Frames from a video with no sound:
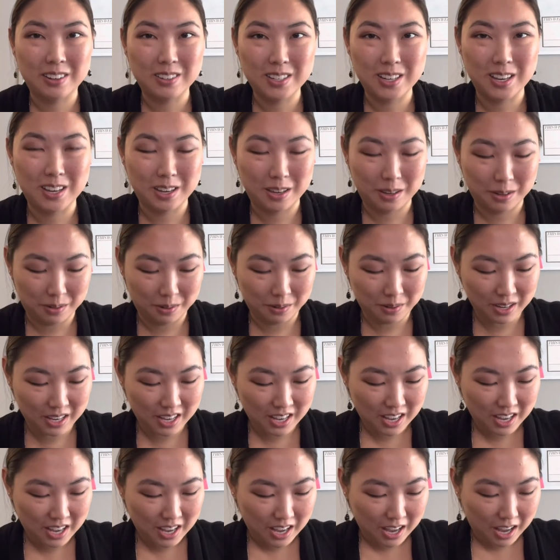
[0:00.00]
to you.
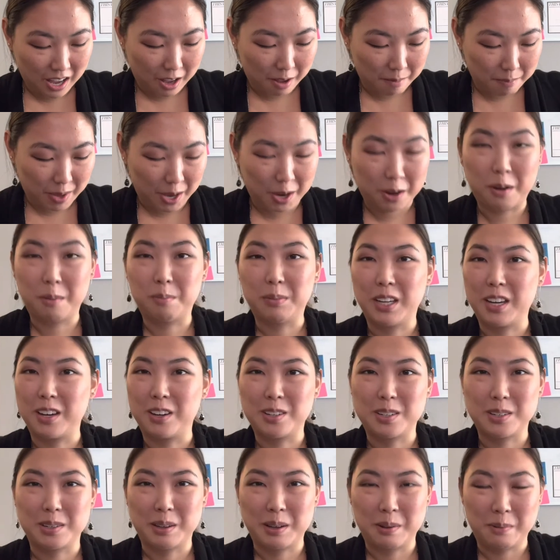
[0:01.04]
I hope that you're
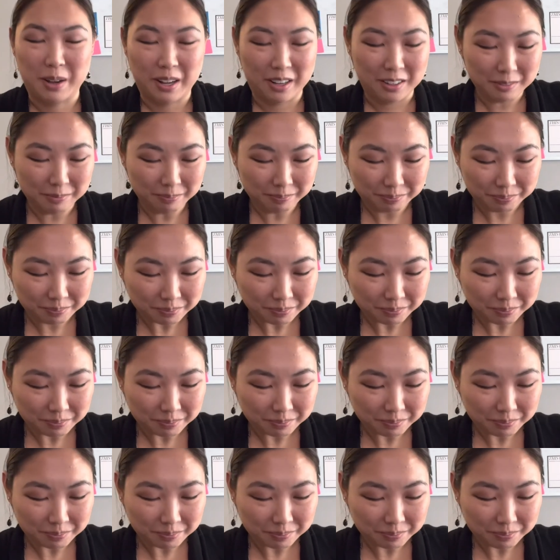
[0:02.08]
doing well.